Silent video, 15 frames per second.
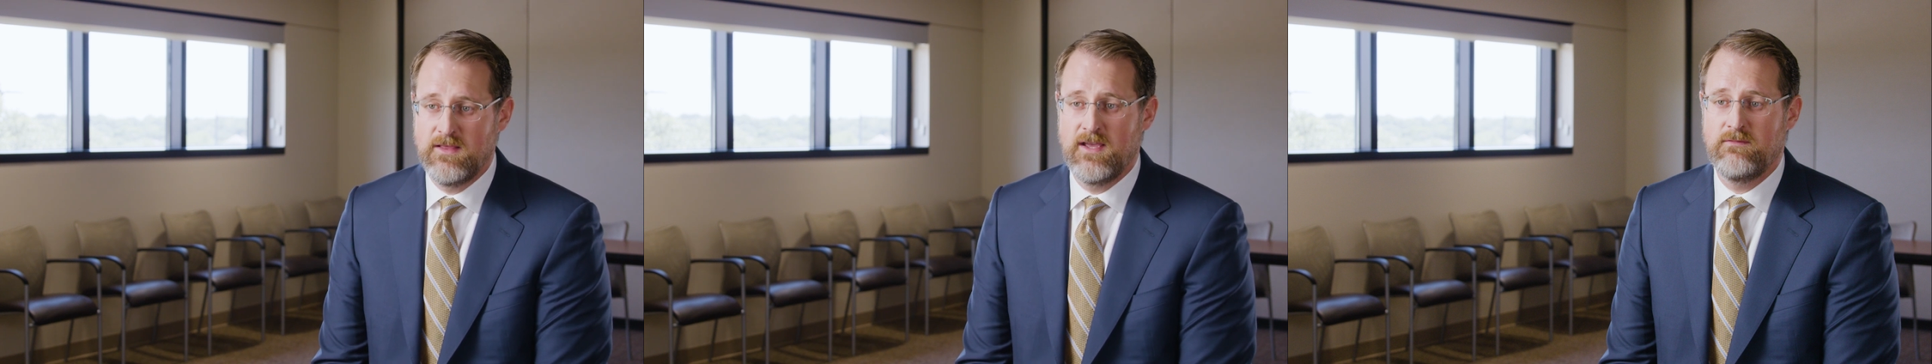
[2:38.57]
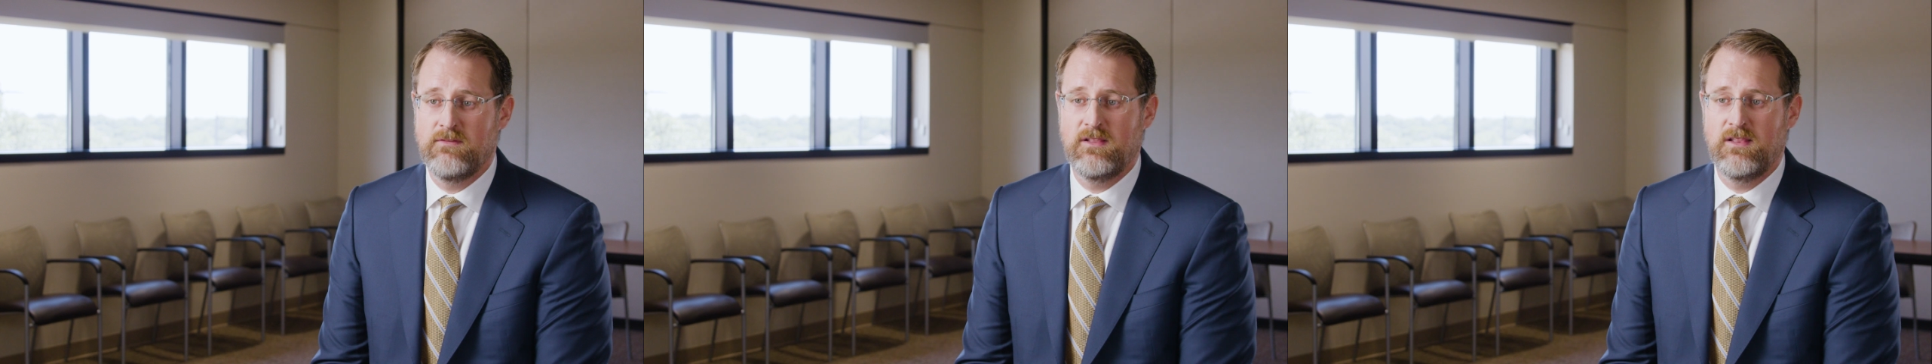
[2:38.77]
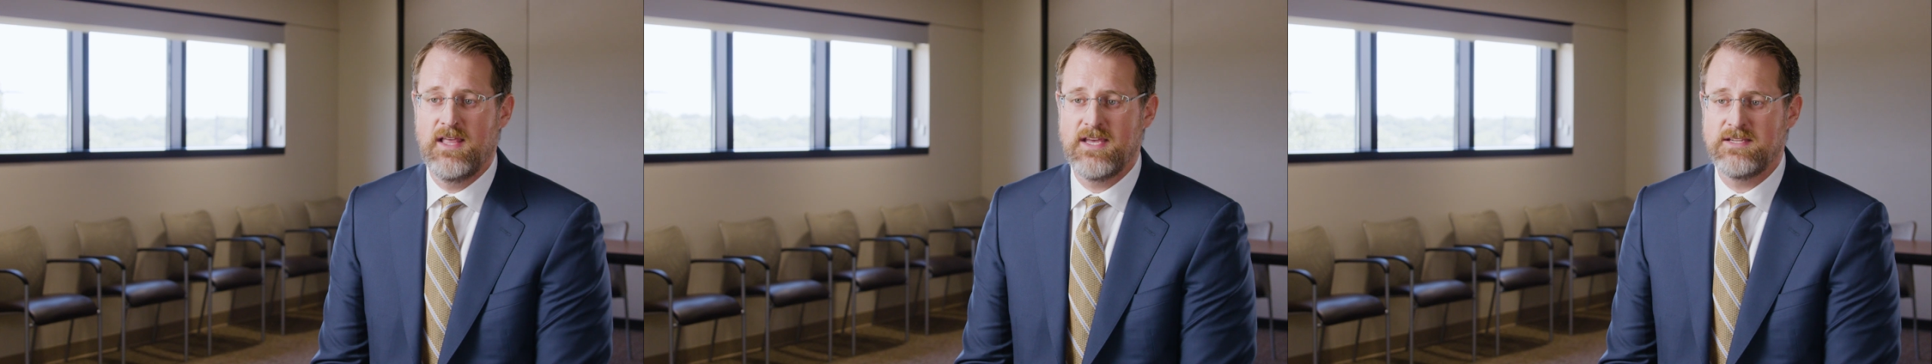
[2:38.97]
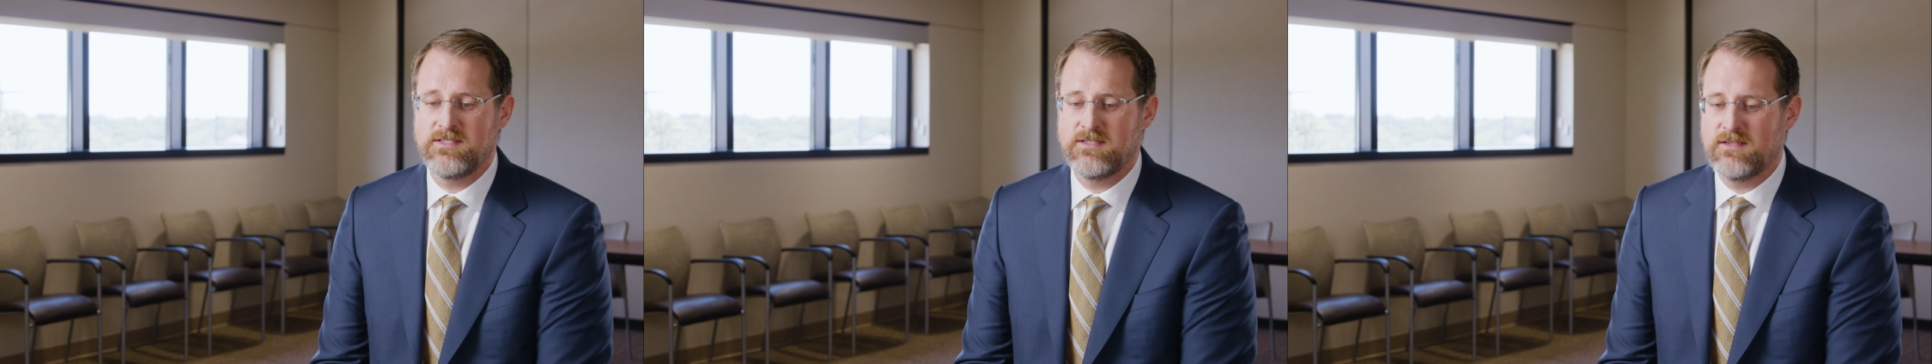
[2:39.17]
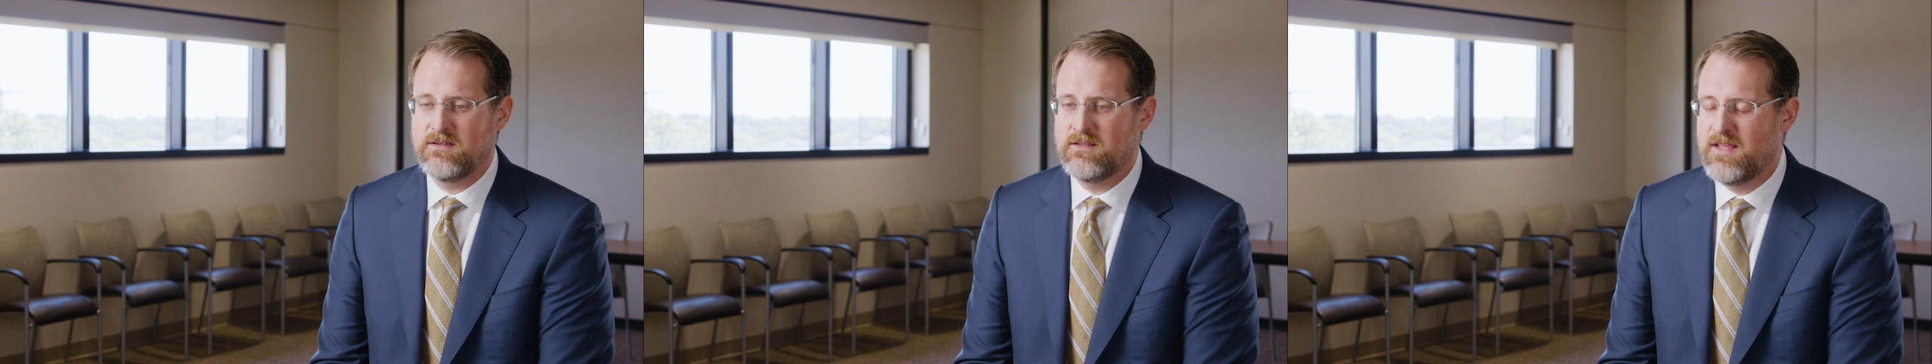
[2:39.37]
They have
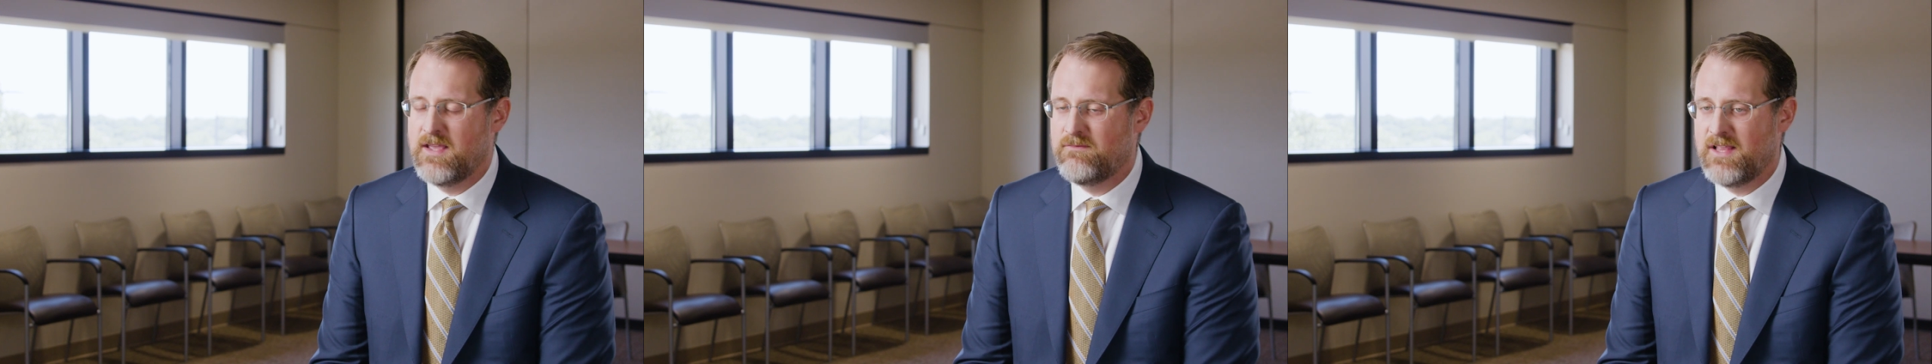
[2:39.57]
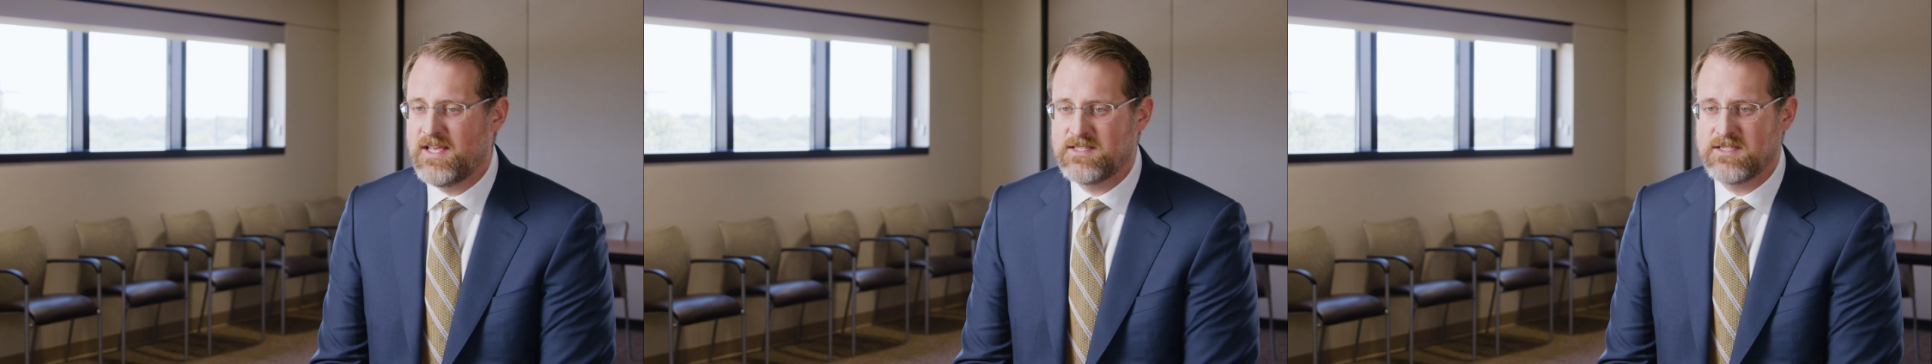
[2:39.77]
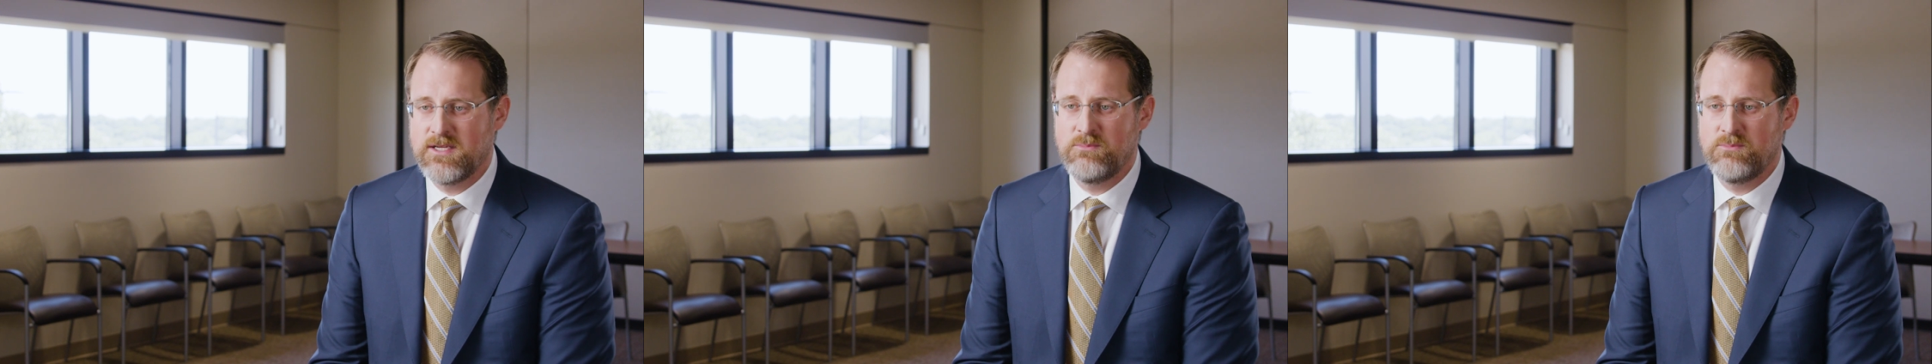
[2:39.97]
less